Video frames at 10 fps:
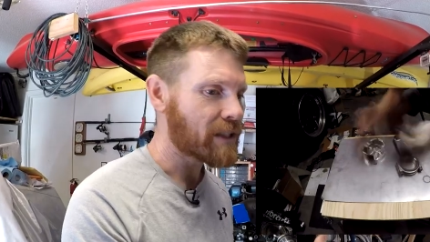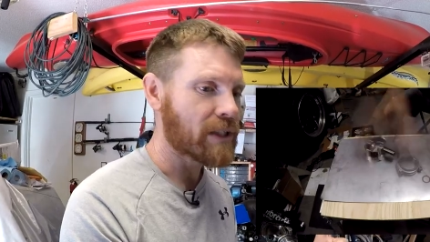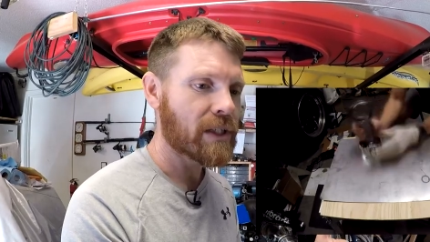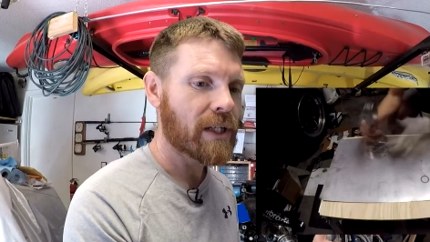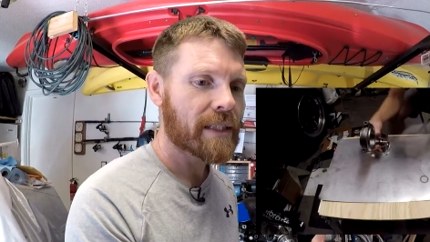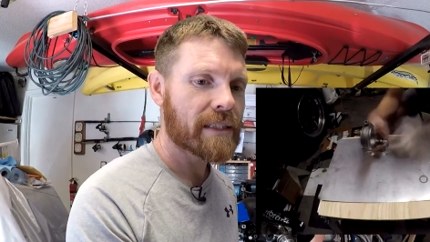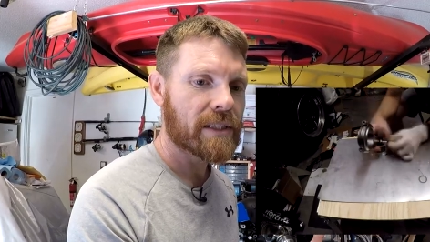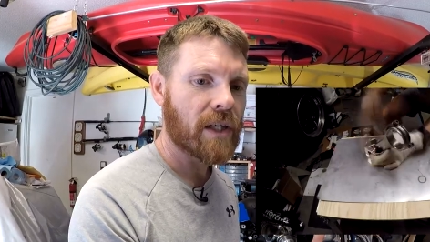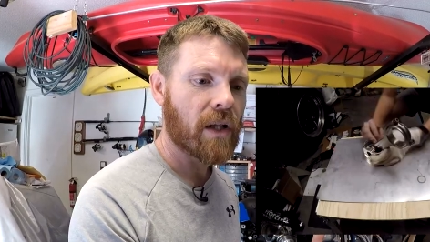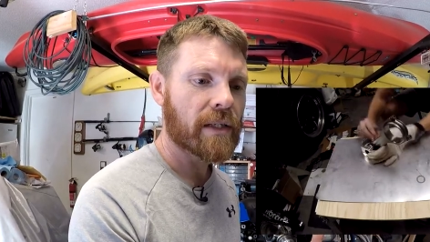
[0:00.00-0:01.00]
Good luck
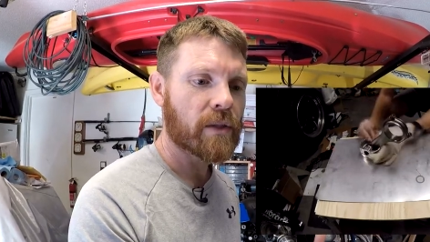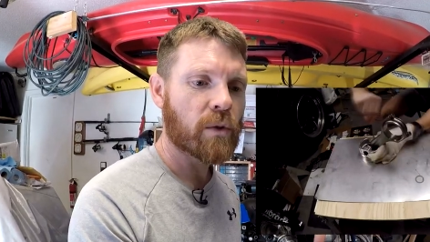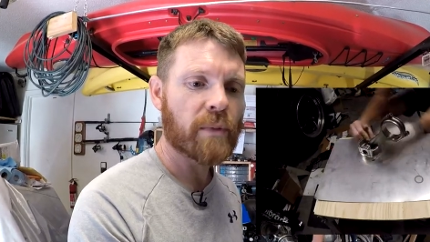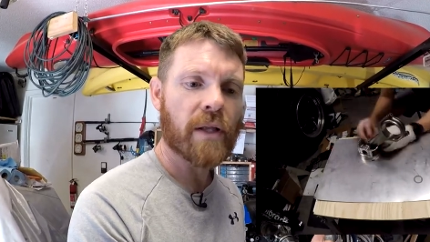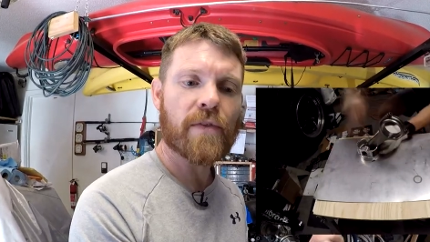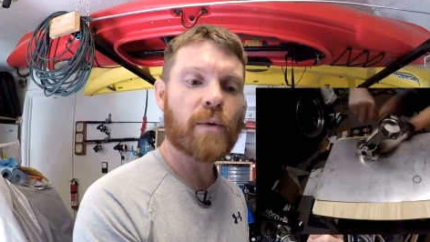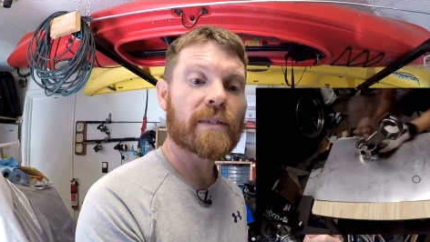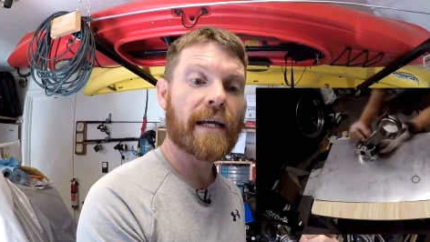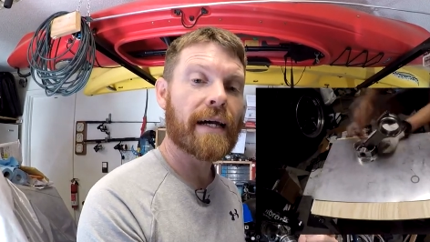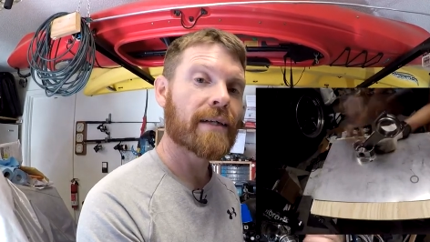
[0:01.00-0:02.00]
installing your billet
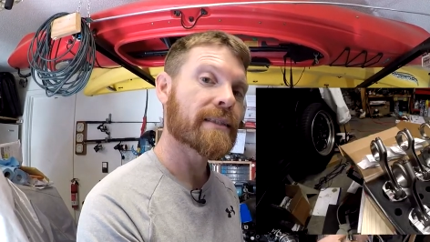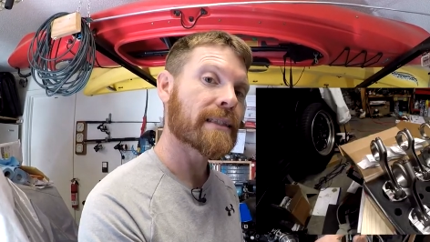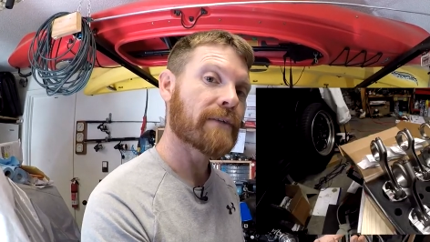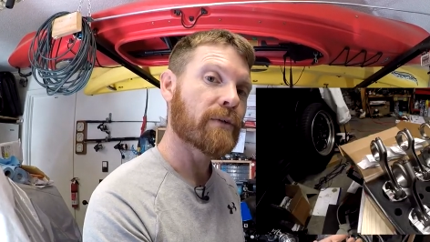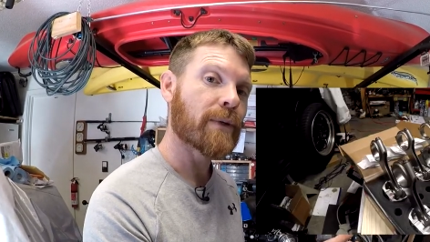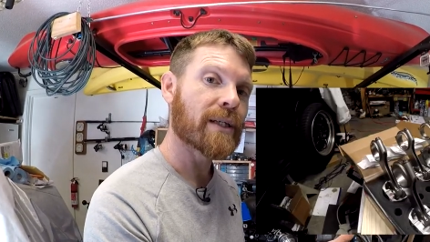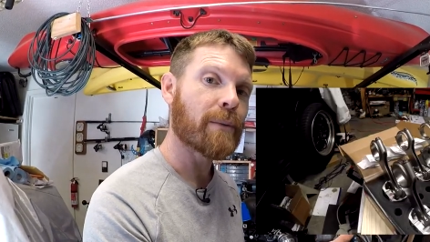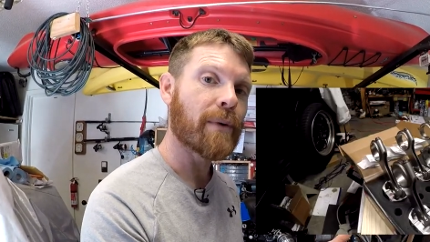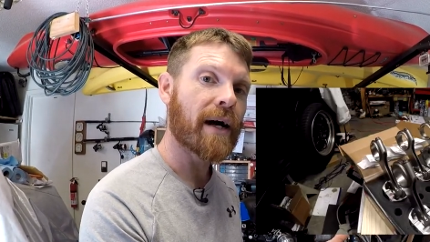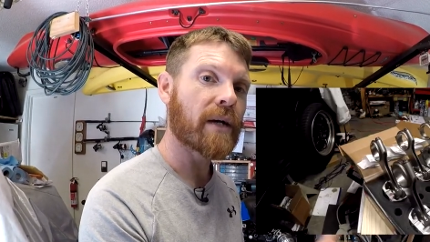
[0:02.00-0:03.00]
thermostat housing if you end
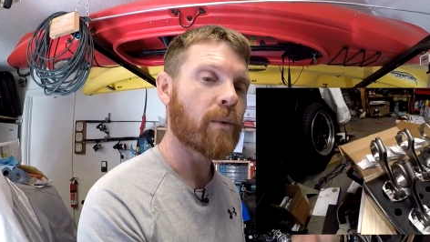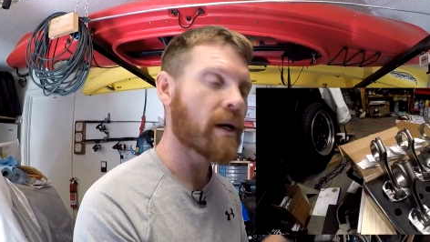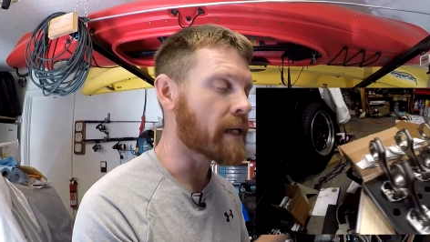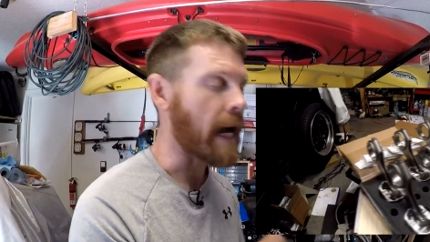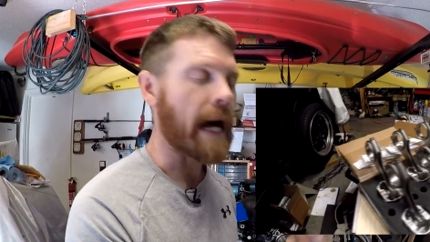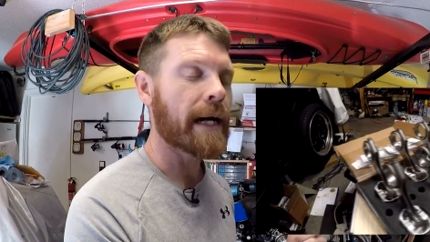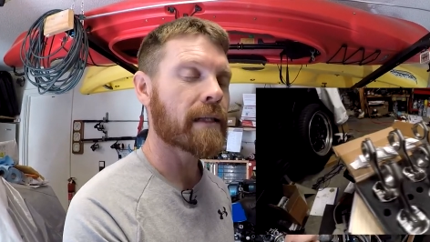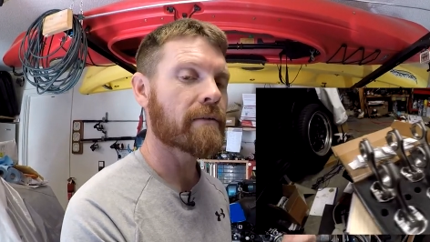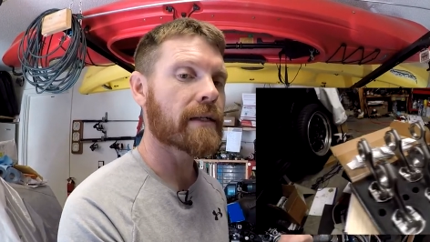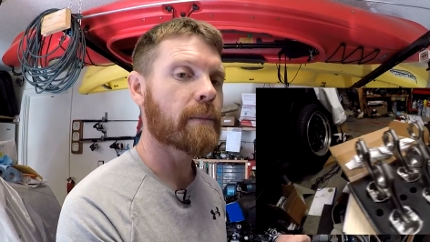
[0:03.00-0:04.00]
up buying one.
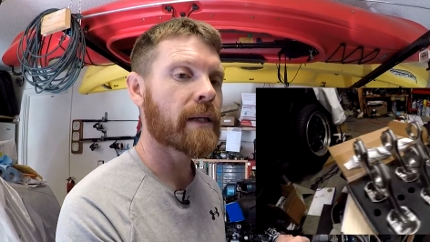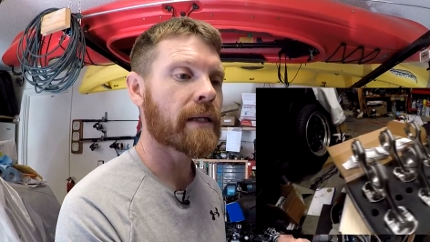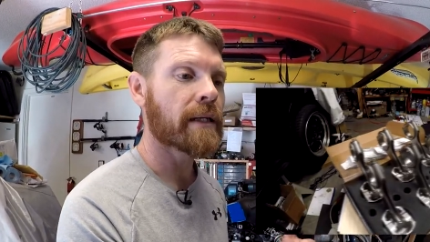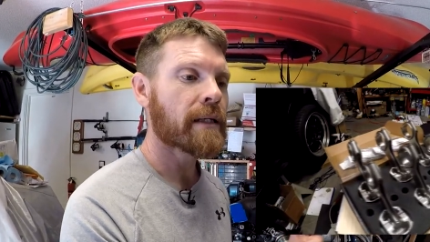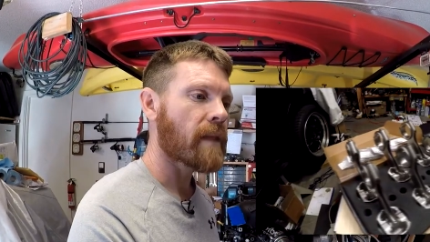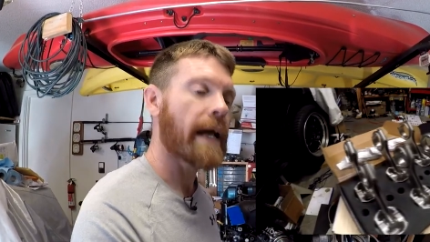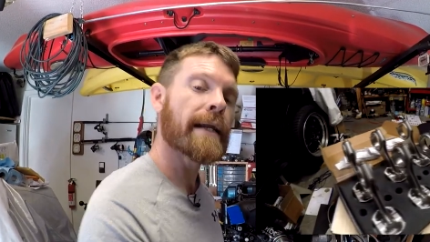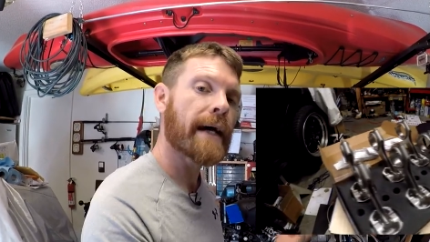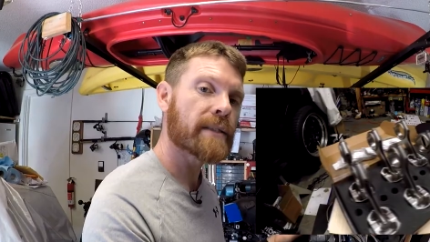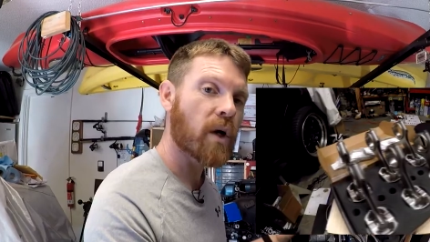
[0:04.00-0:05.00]
Highly recommend it.
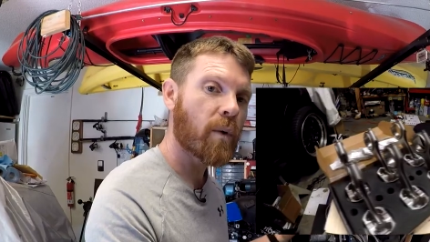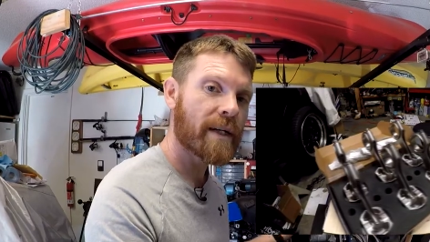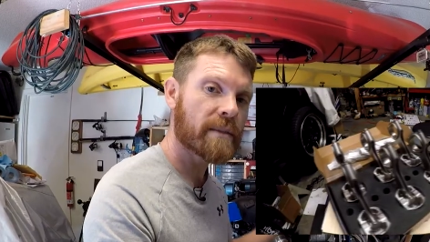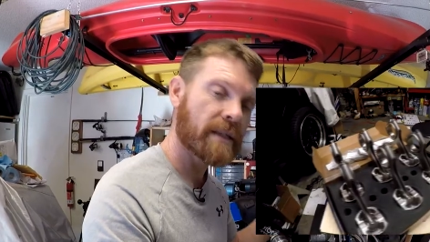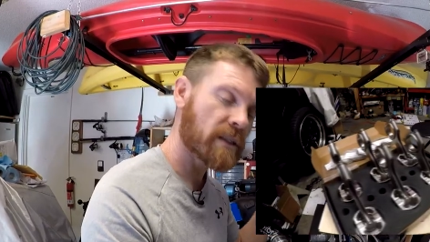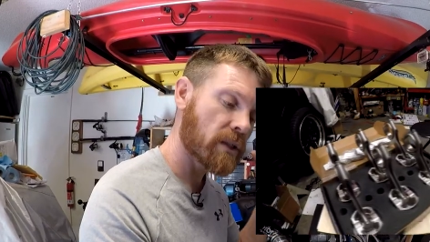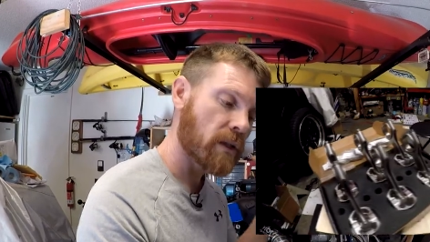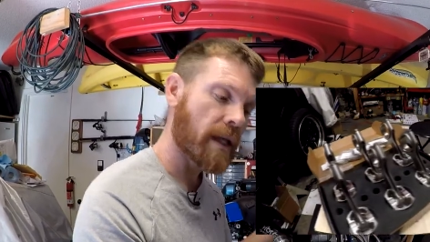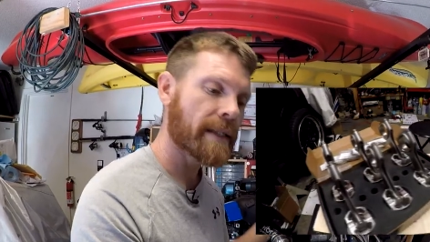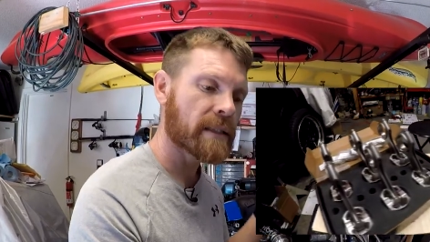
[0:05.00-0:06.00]
And as always, make sure you
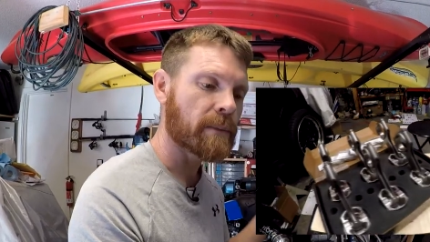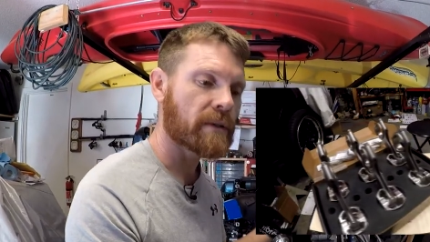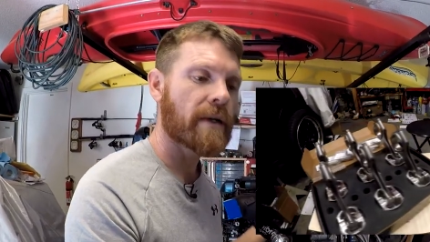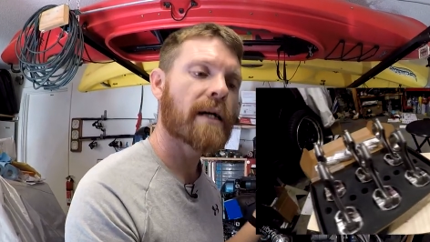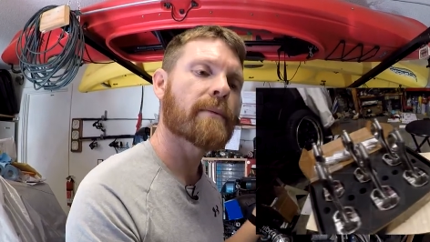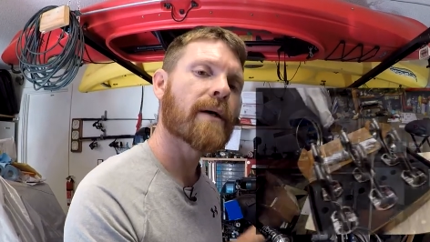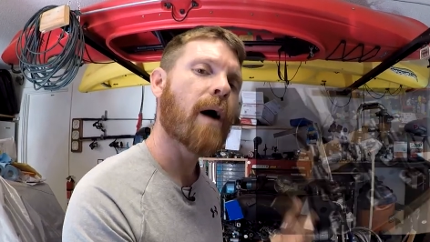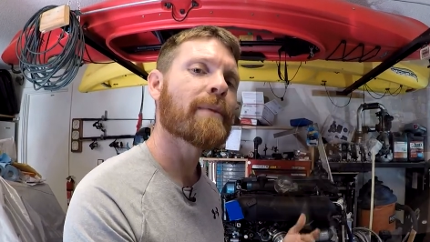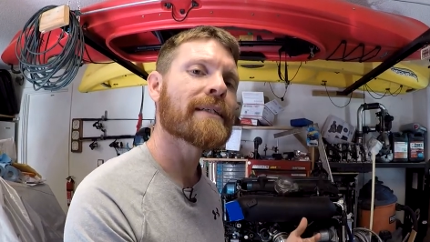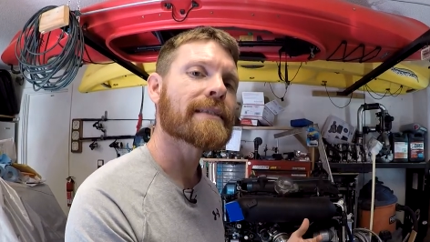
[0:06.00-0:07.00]
like, subscribe,
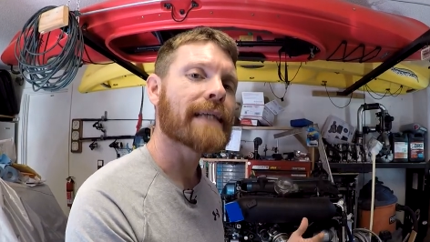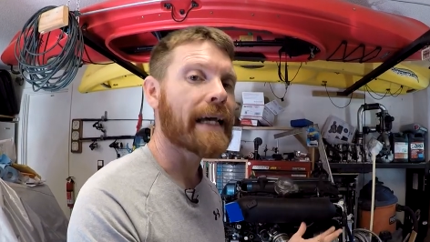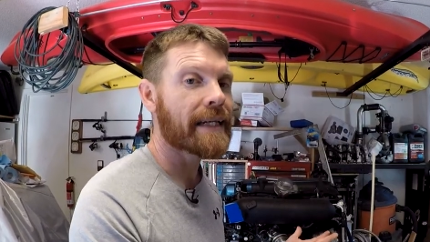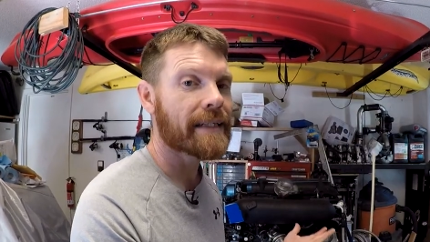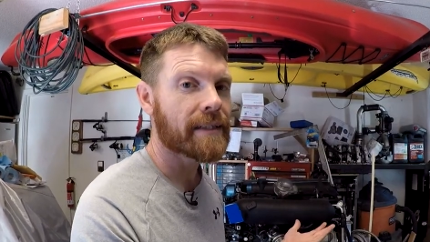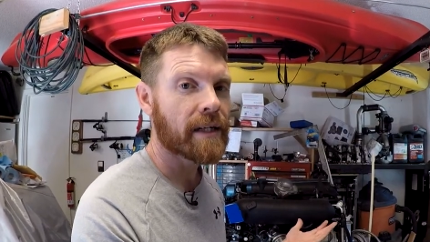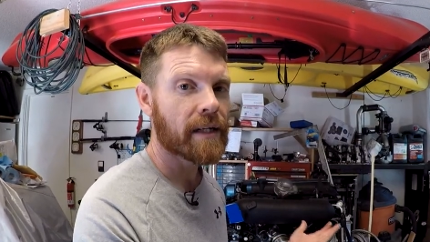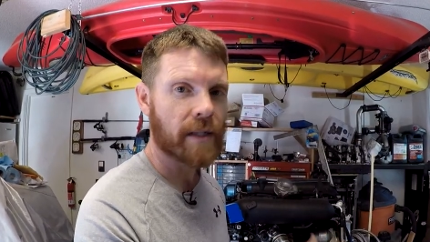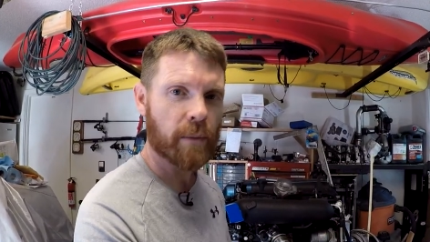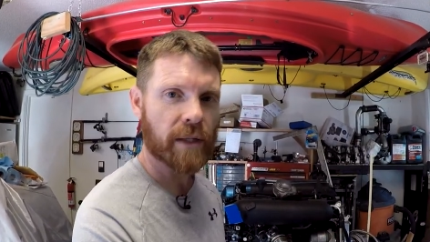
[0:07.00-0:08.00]
comment, and
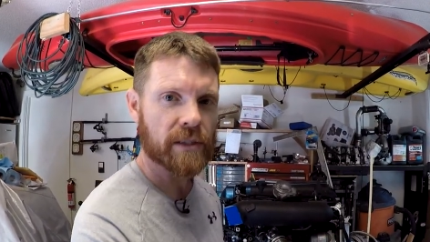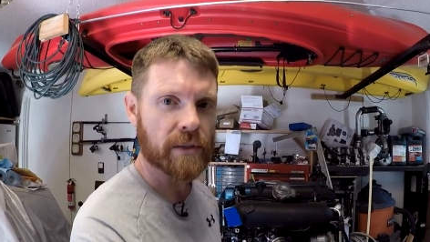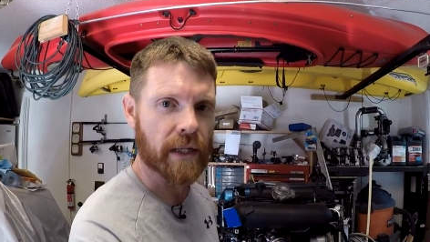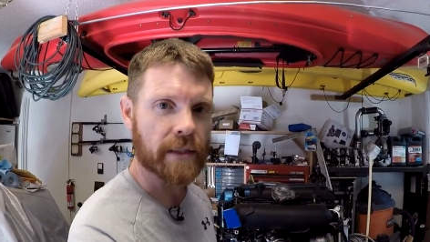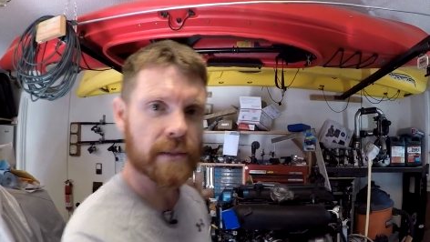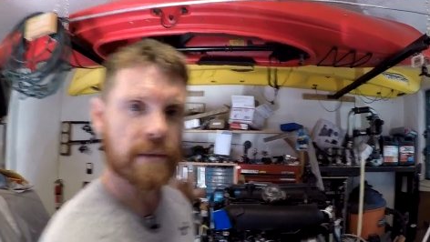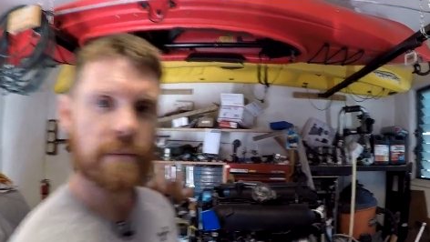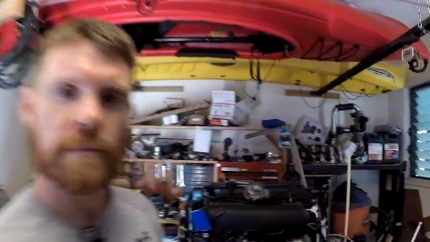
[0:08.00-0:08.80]
God bless you guys.